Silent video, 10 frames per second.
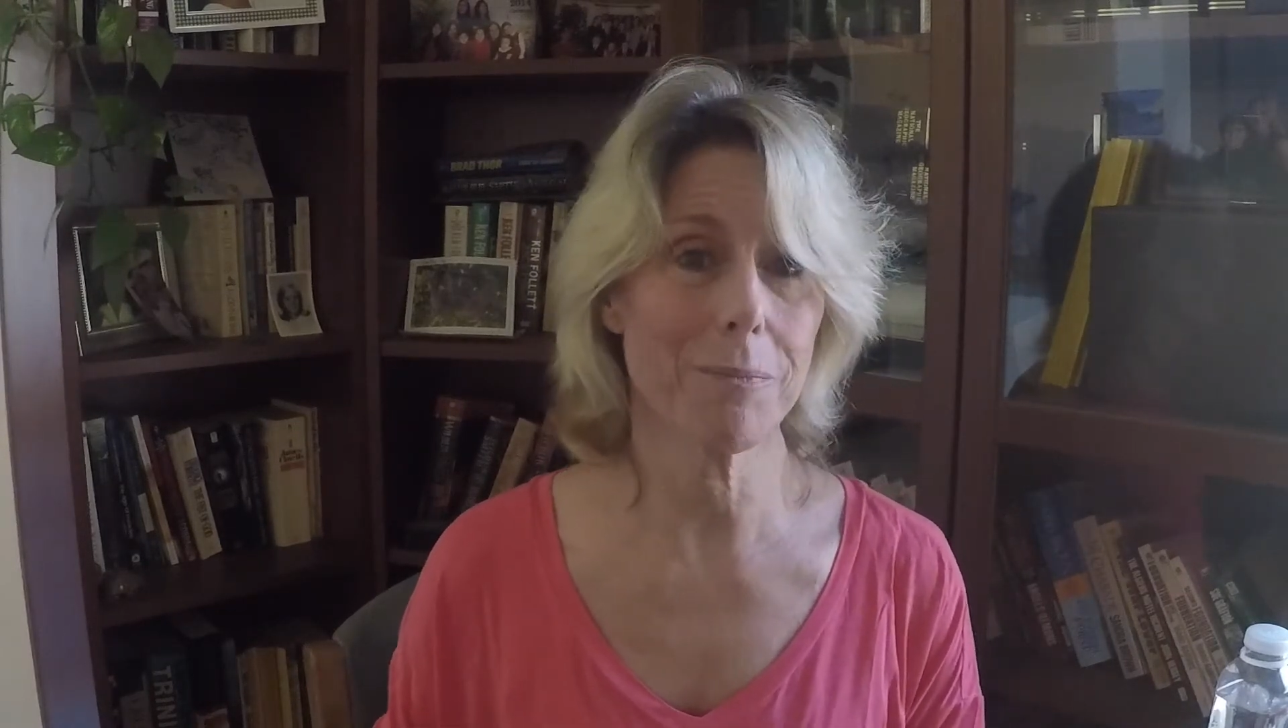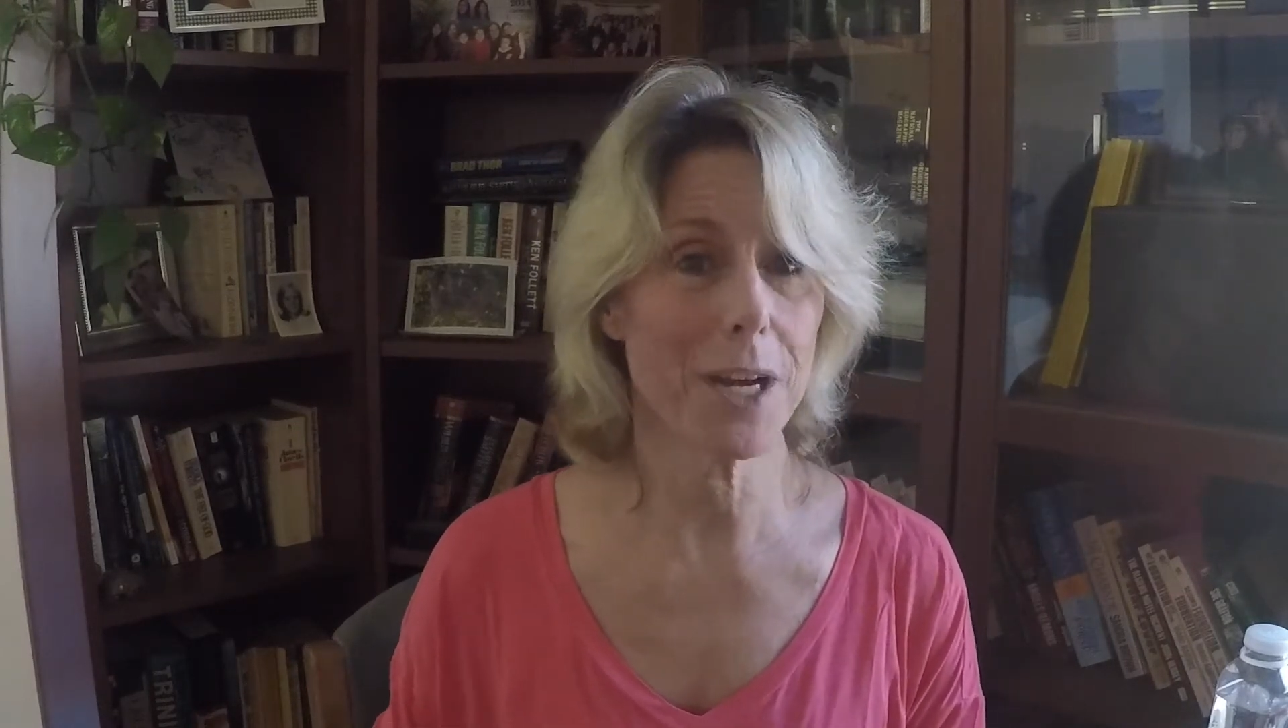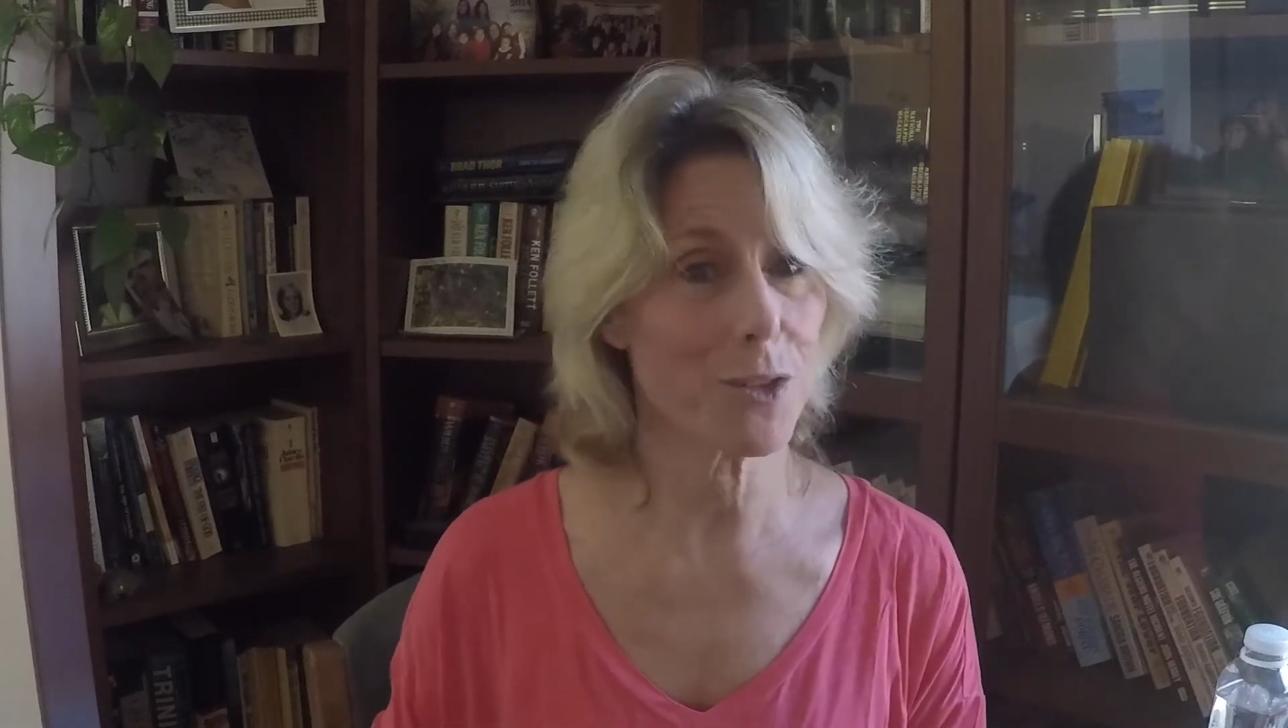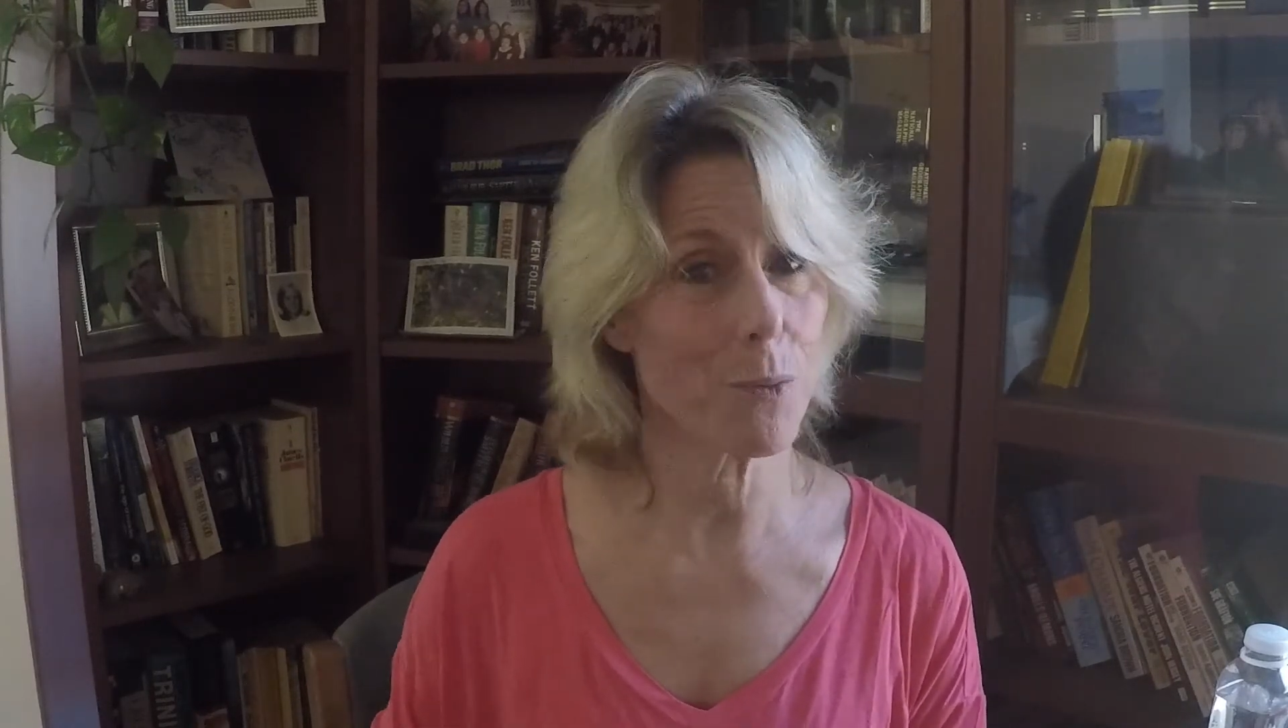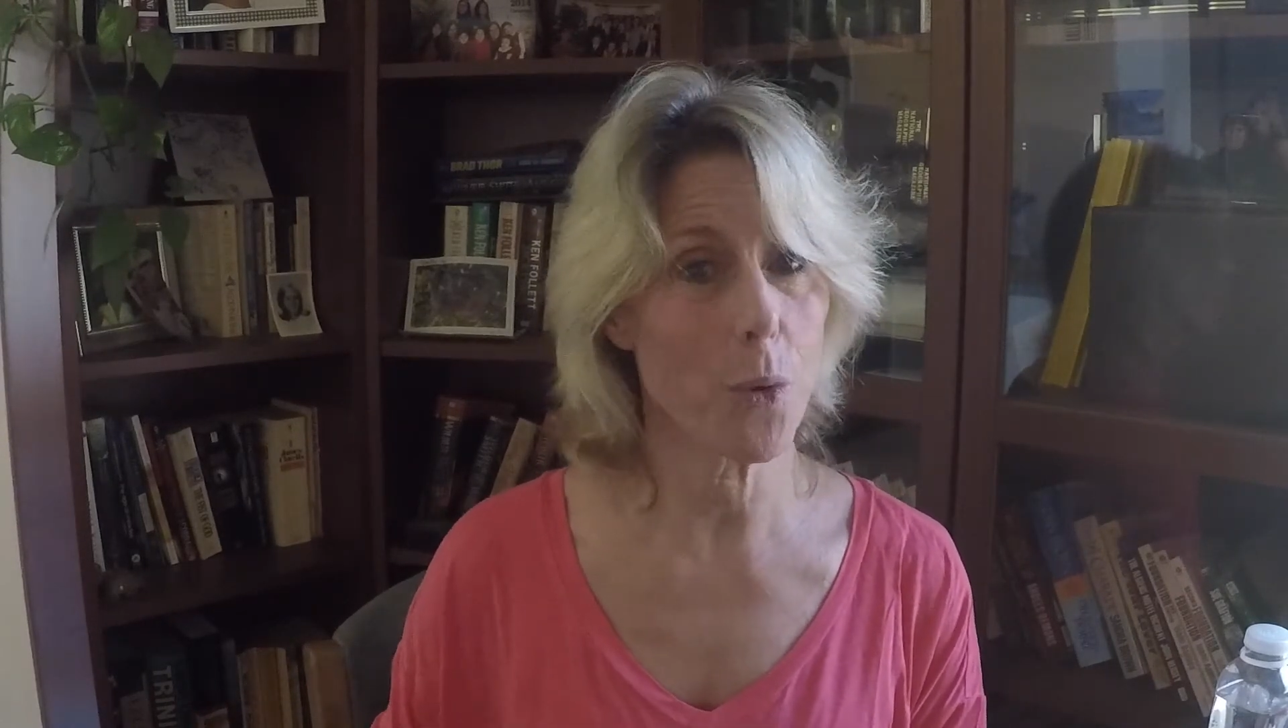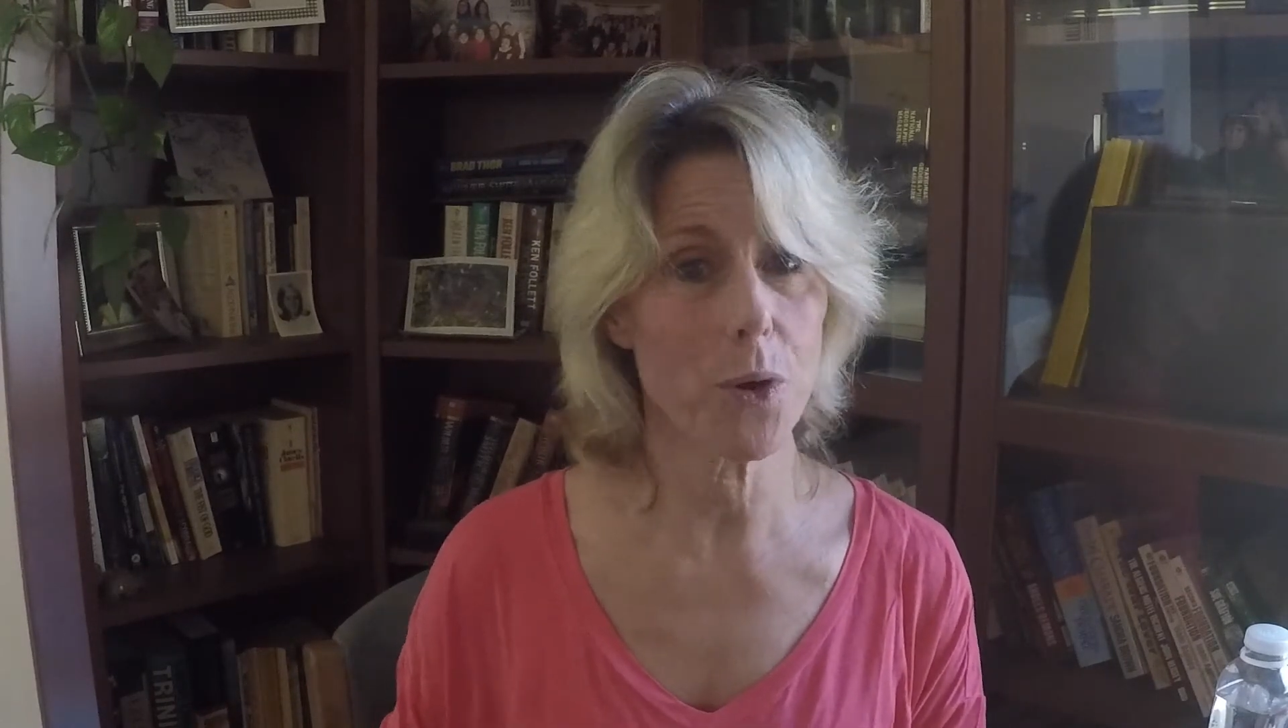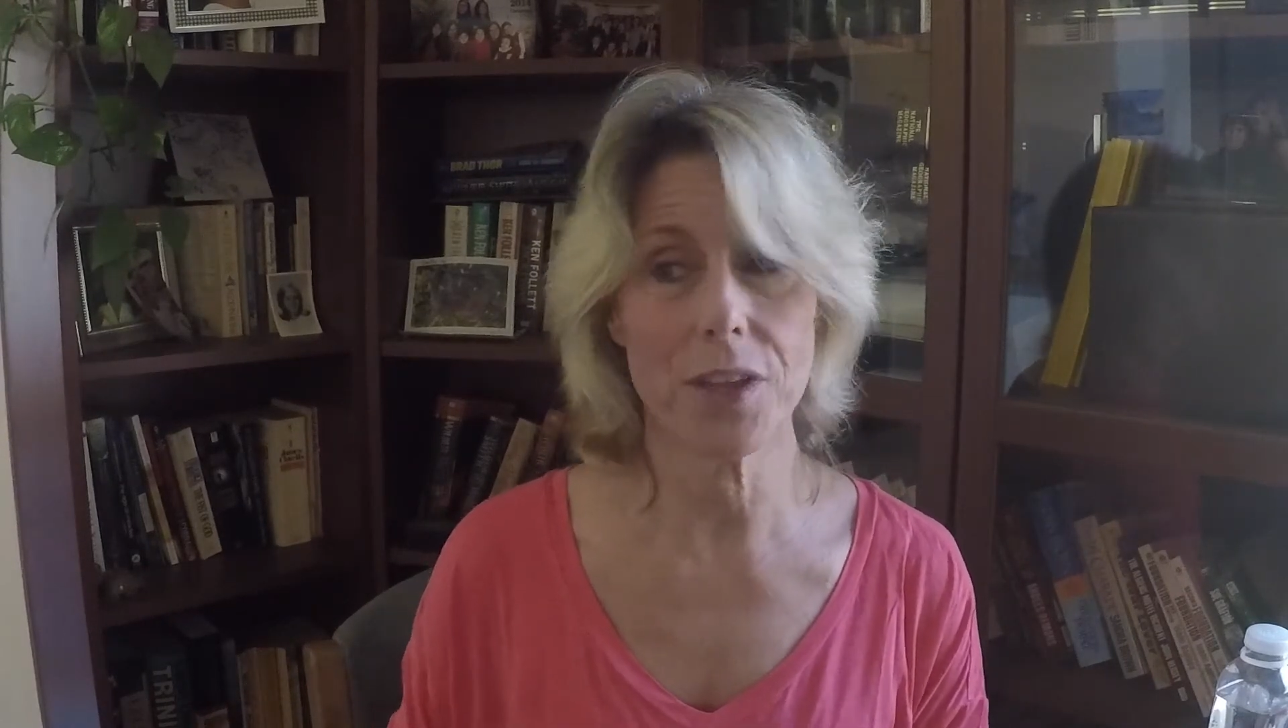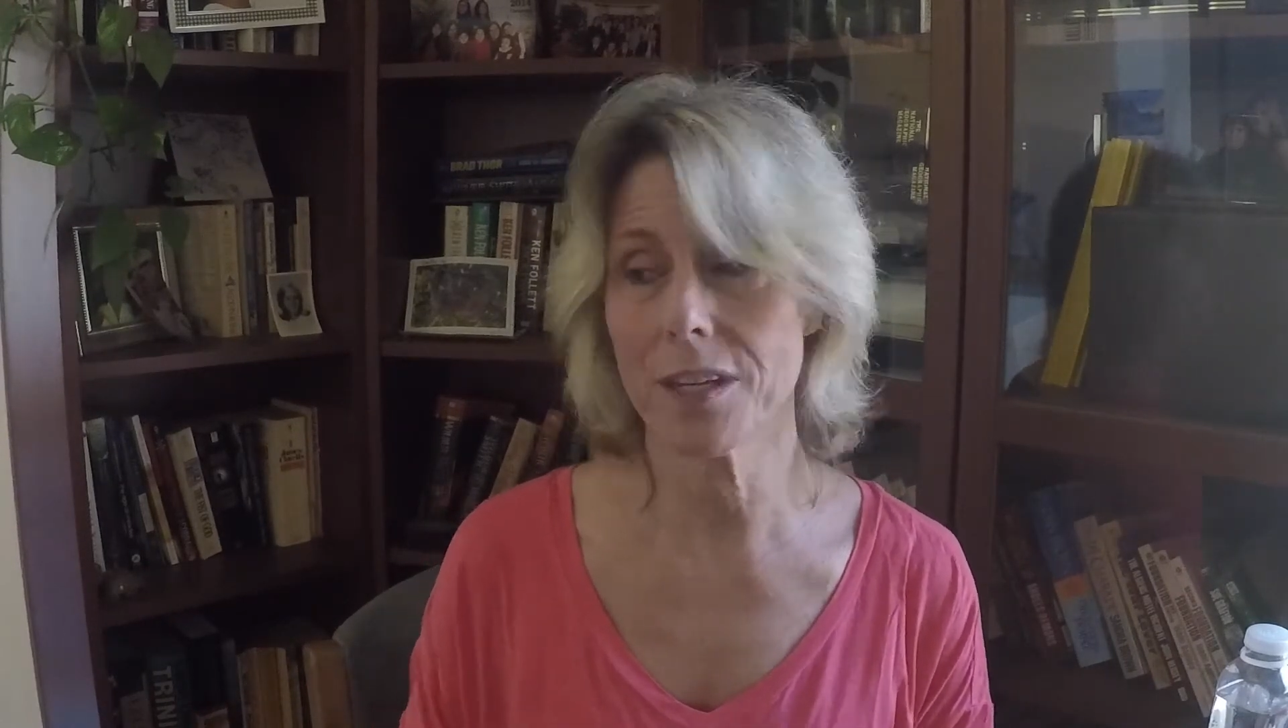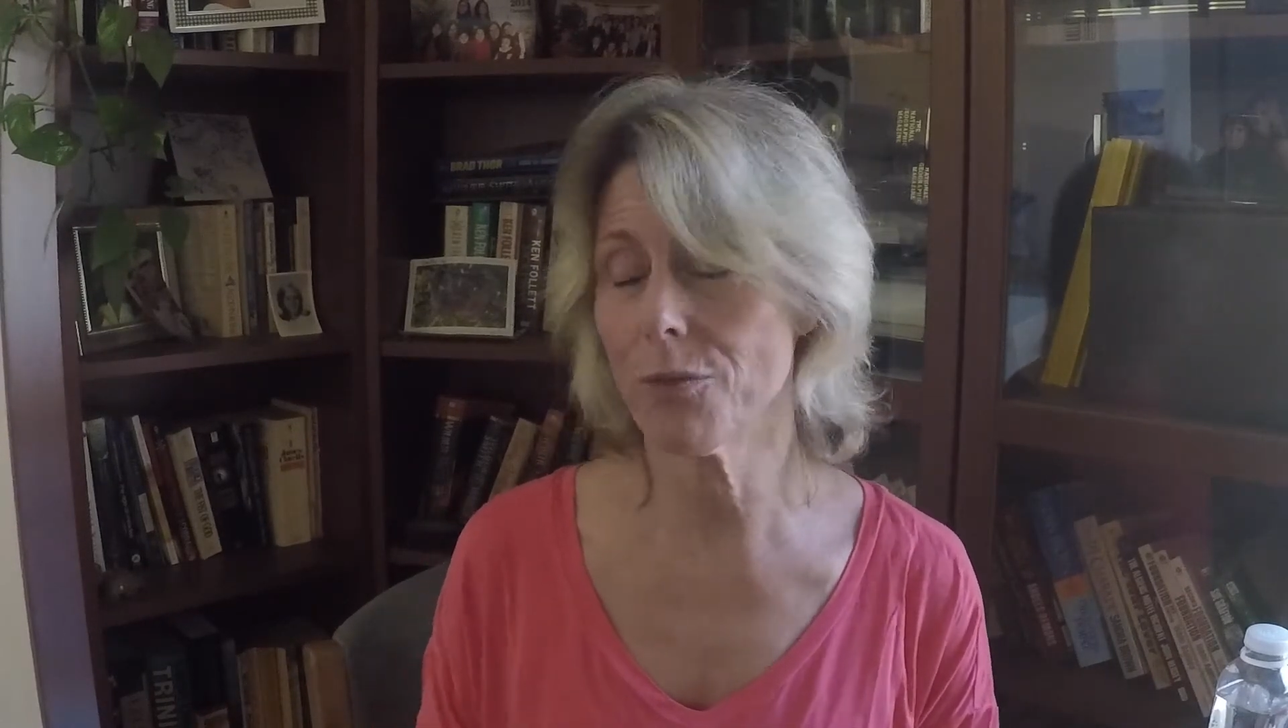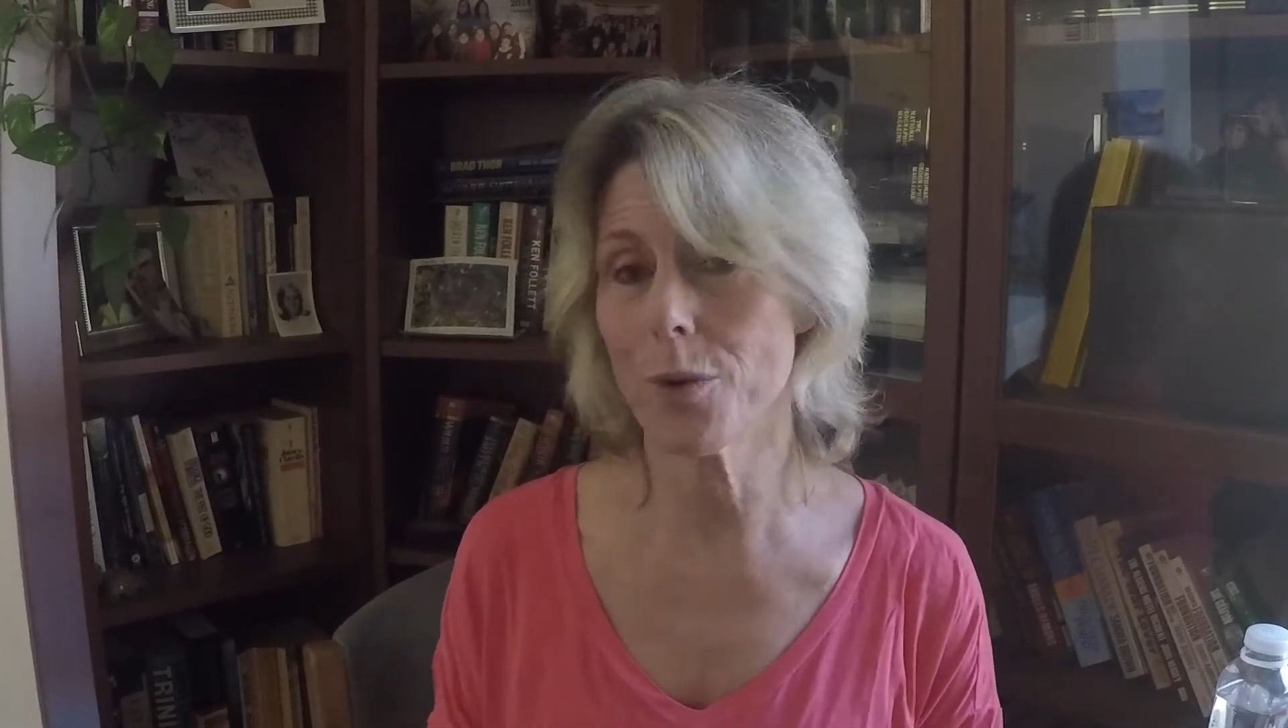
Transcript: much more than if